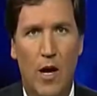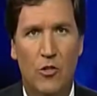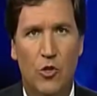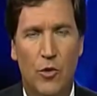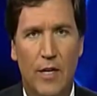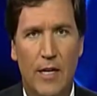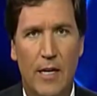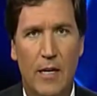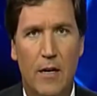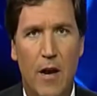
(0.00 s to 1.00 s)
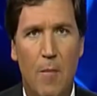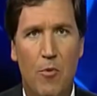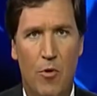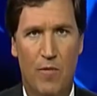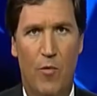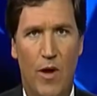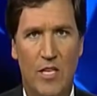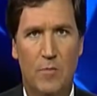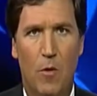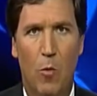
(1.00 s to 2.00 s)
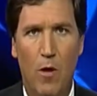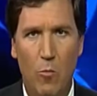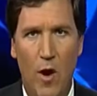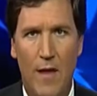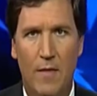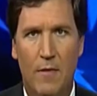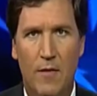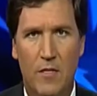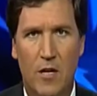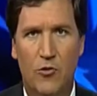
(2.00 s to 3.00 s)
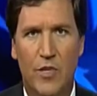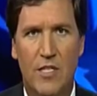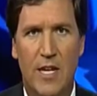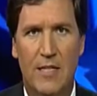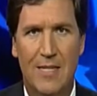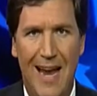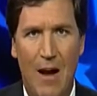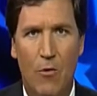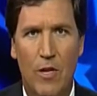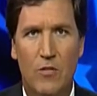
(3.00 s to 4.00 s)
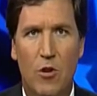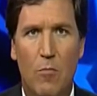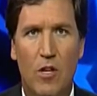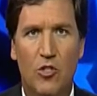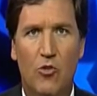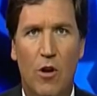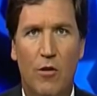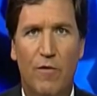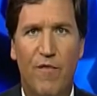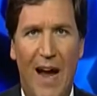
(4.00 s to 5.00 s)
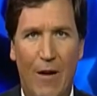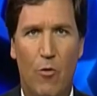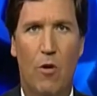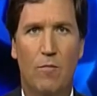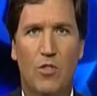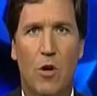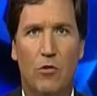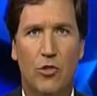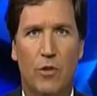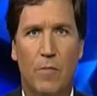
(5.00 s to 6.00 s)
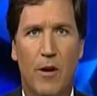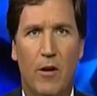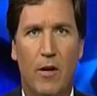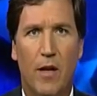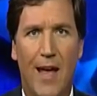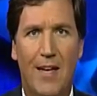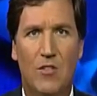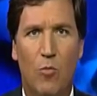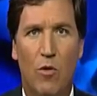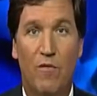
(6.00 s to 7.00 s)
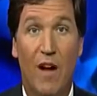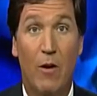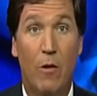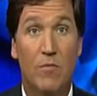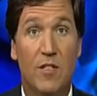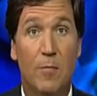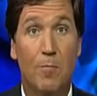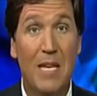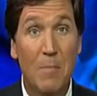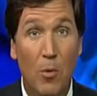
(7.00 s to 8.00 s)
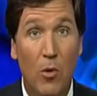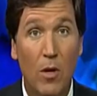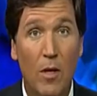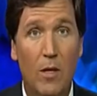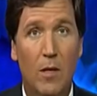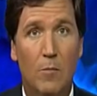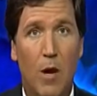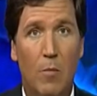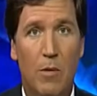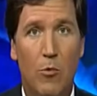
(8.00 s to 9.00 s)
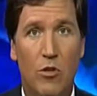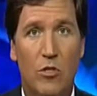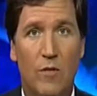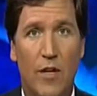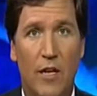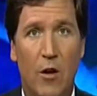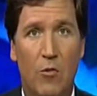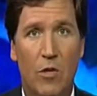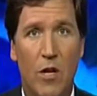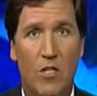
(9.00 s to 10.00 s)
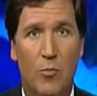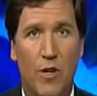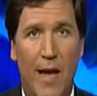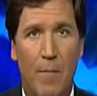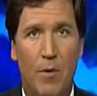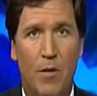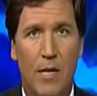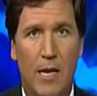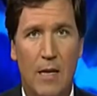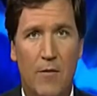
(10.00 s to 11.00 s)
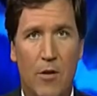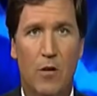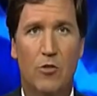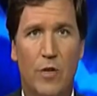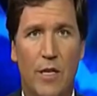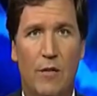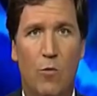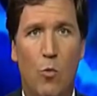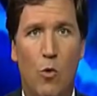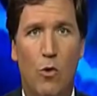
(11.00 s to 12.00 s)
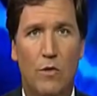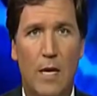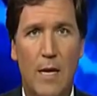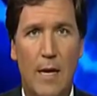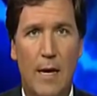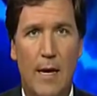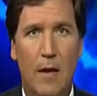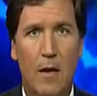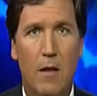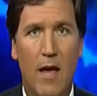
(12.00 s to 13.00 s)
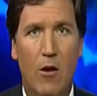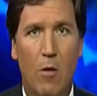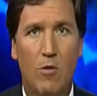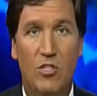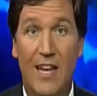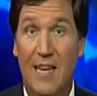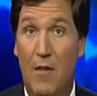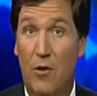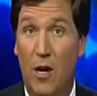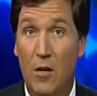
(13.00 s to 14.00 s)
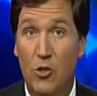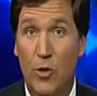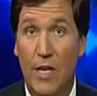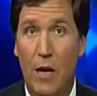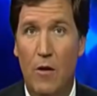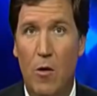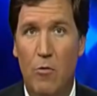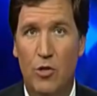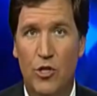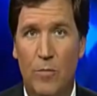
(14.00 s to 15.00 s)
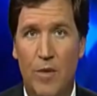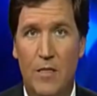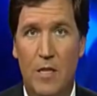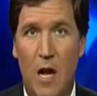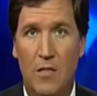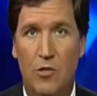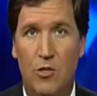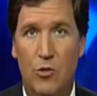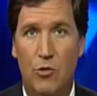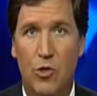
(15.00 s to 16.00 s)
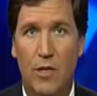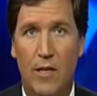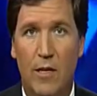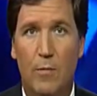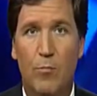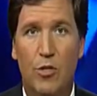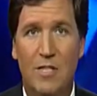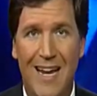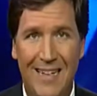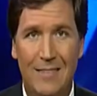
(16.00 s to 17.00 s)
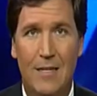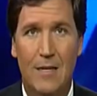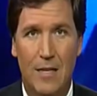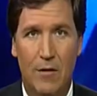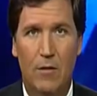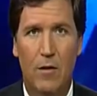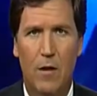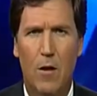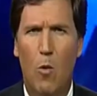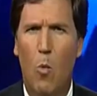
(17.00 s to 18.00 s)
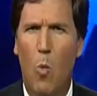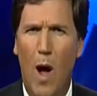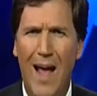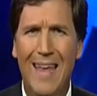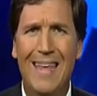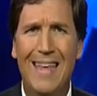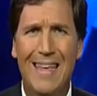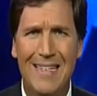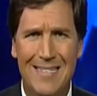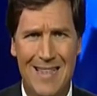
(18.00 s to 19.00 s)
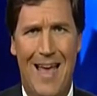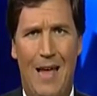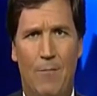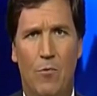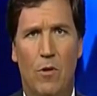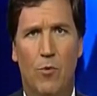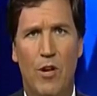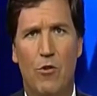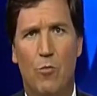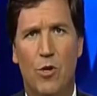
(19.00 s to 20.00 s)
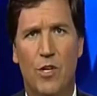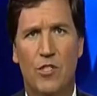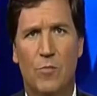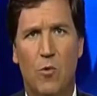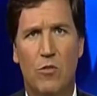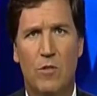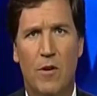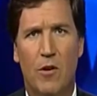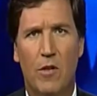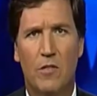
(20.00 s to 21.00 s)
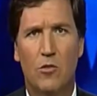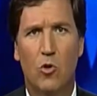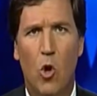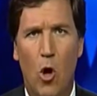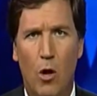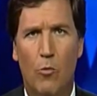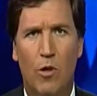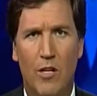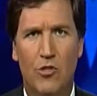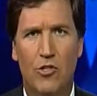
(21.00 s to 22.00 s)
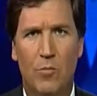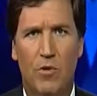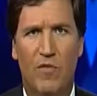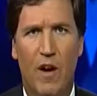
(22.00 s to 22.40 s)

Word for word: country in a number of ways, but one way that this country stands out is our much stronger firearms culture. America has more firearms than people, probably more civilian owned guns per capita than any other country in the world. And unlike almost any other country, gun ownership is constitutionally protected here. Why is that? Well, a brand new book explores America's long relationship with